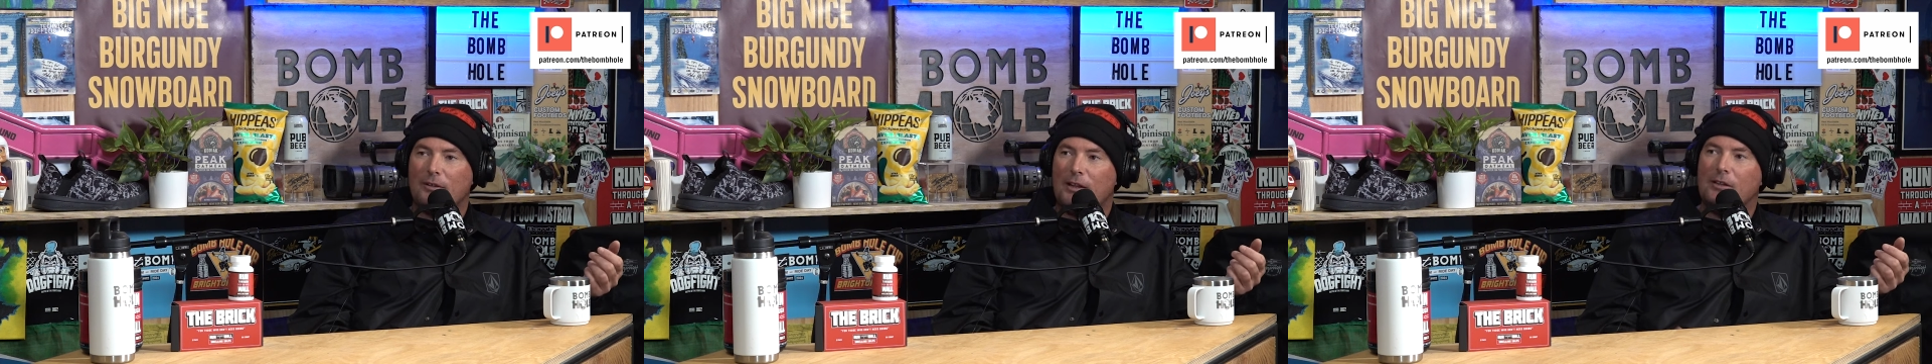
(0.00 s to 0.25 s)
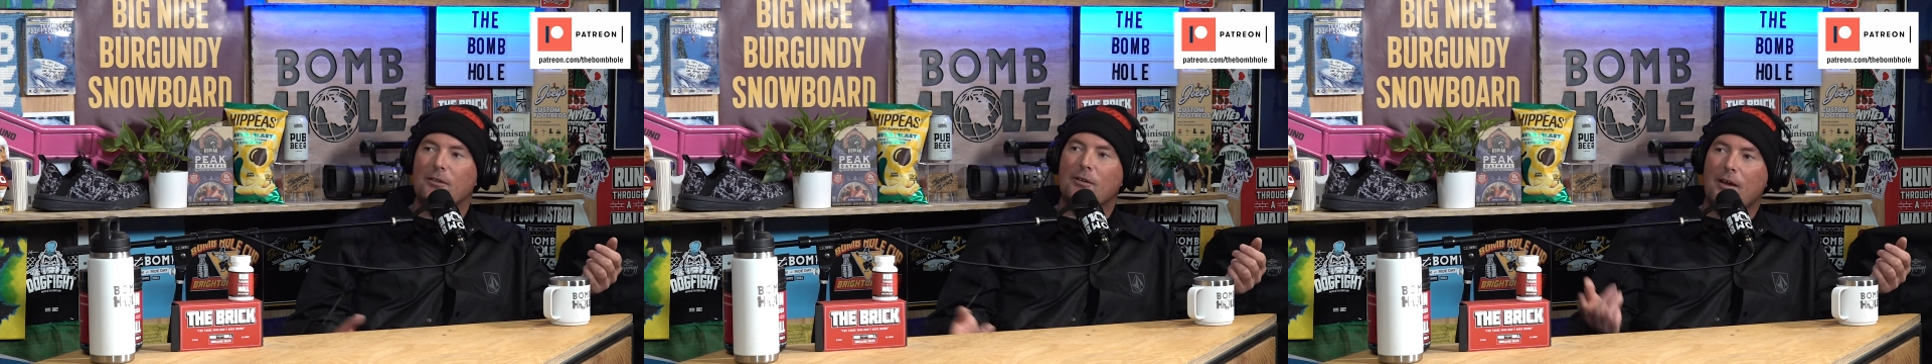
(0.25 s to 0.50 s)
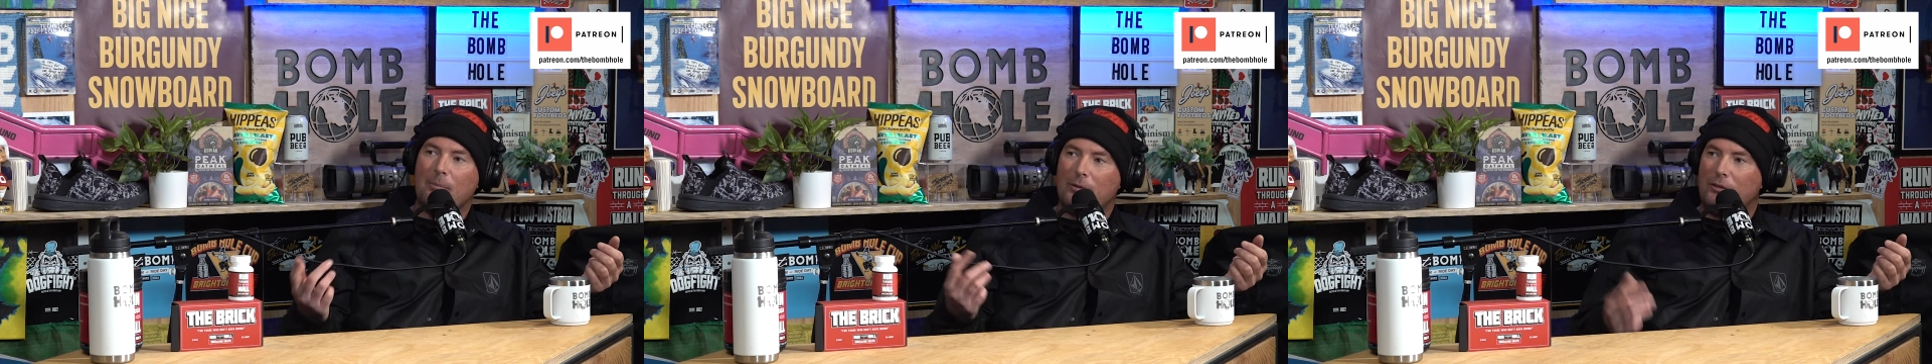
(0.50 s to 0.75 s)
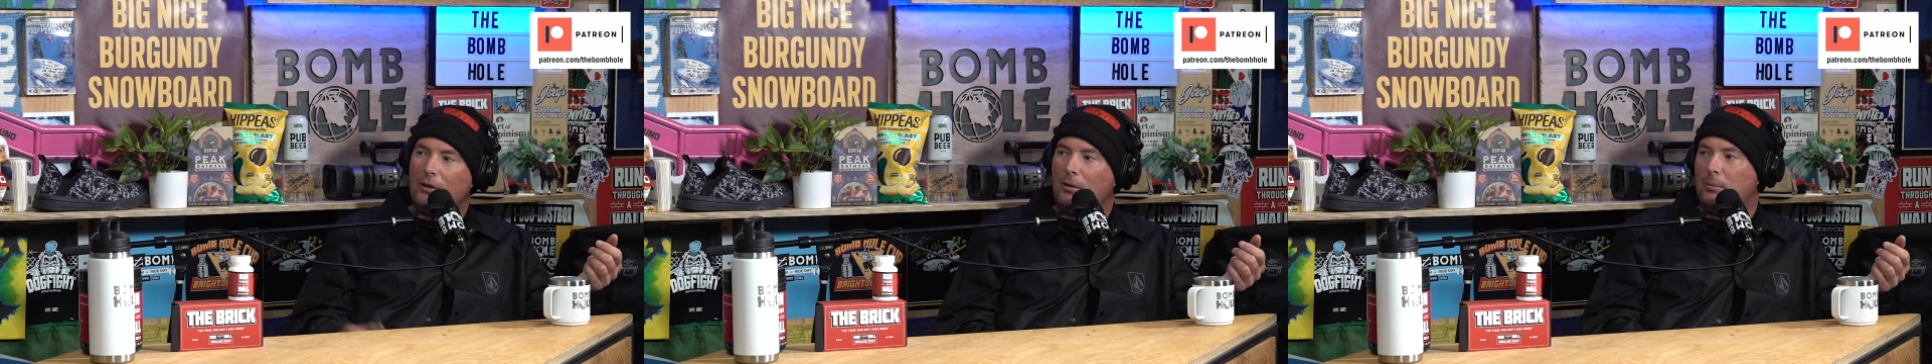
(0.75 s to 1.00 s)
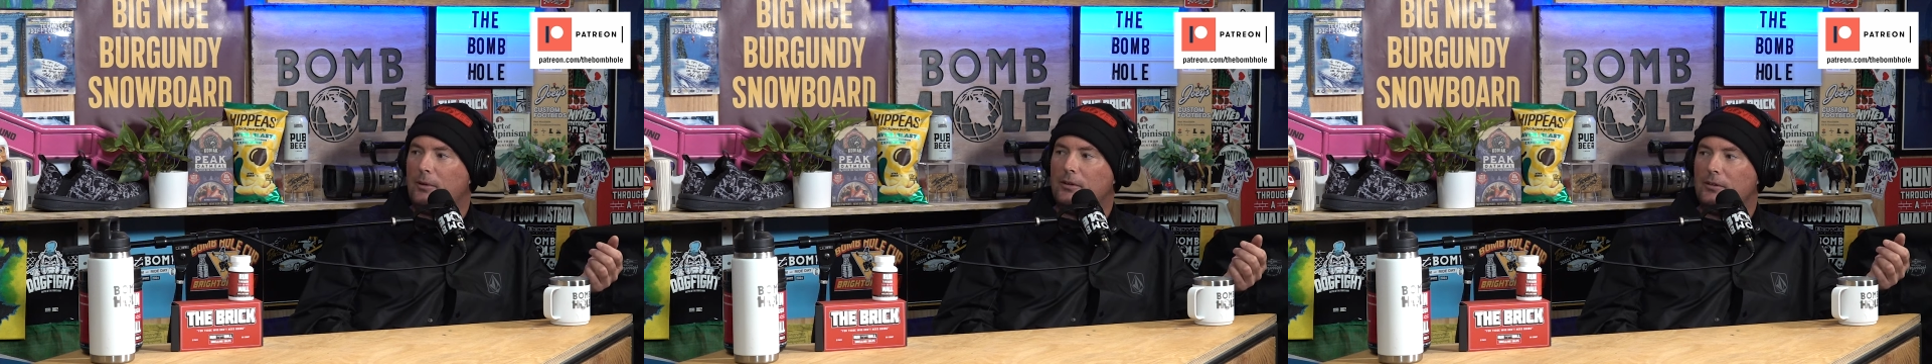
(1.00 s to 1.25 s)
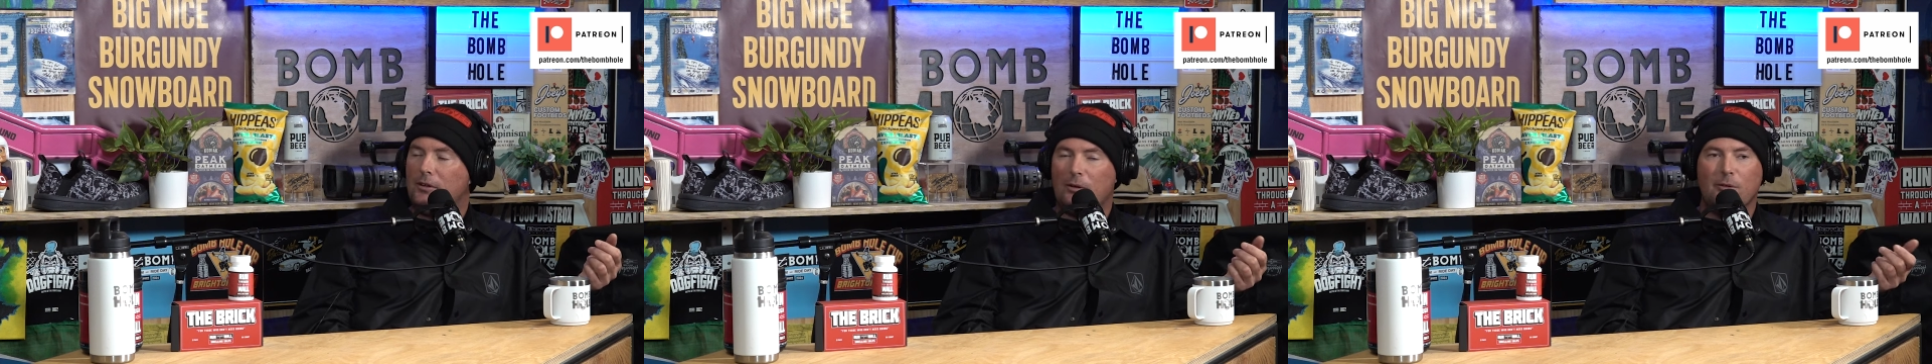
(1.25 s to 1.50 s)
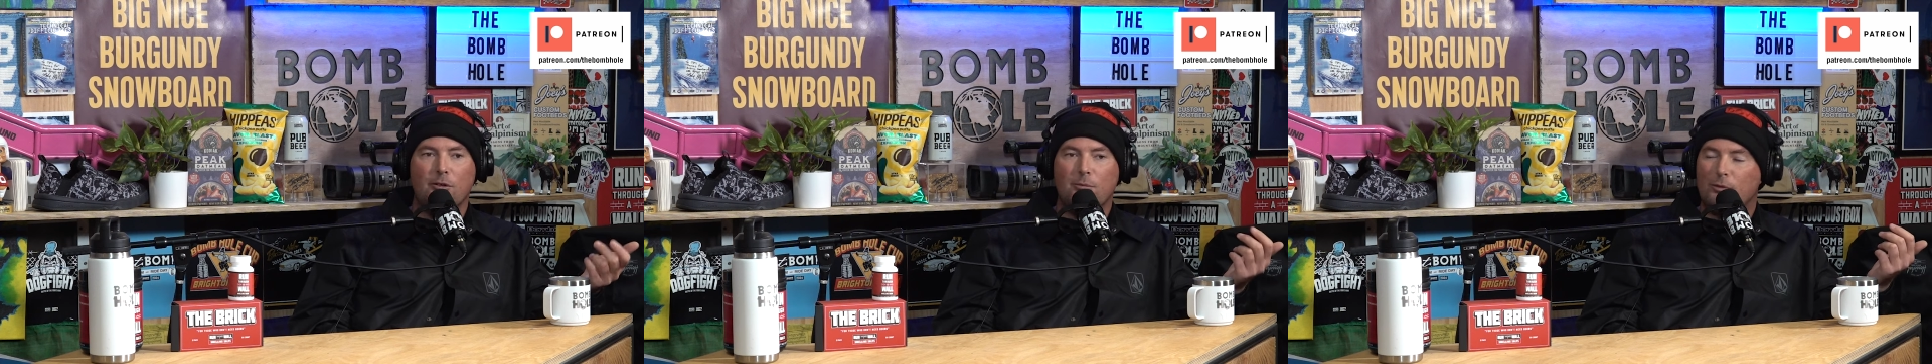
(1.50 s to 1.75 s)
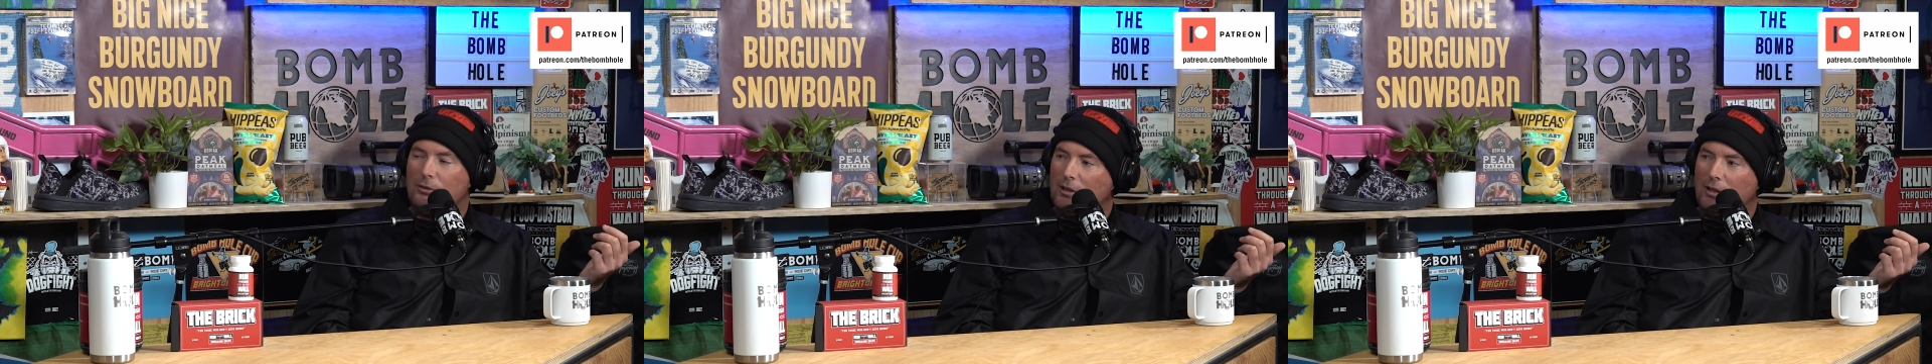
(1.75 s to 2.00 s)
And then you look up the top and,
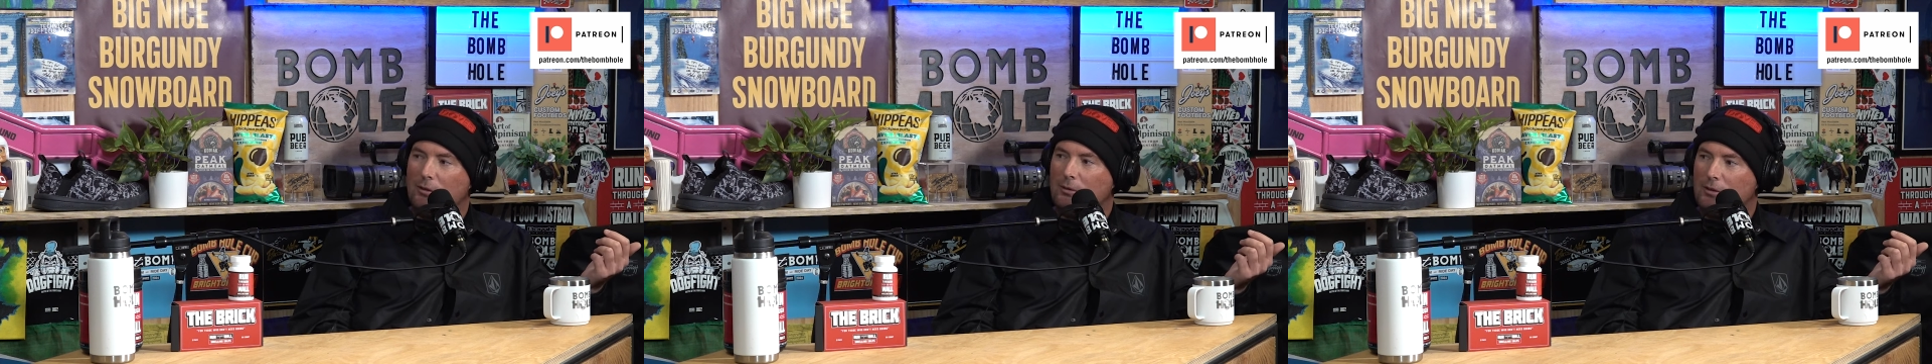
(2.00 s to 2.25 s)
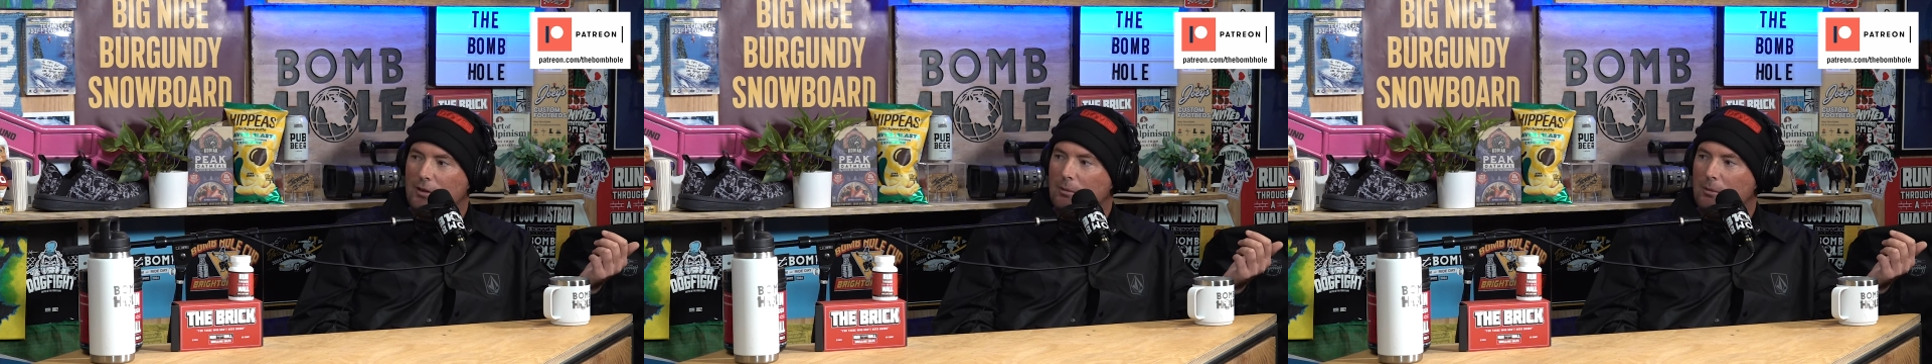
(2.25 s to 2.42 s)
Yumu's there doing